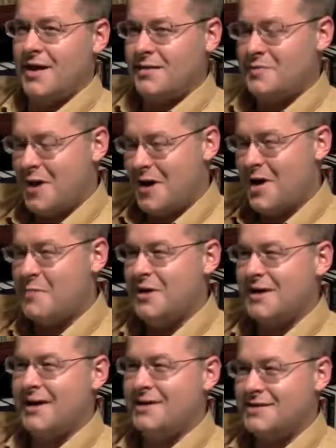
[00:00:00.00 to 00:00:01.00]
And
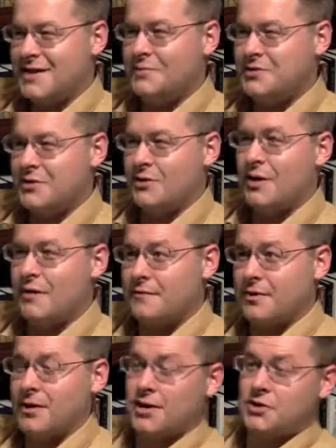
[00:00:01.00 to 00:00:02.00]
Muhammad accepts her
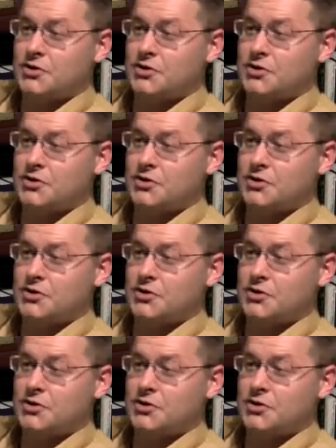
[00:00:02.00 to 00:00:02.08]
offer.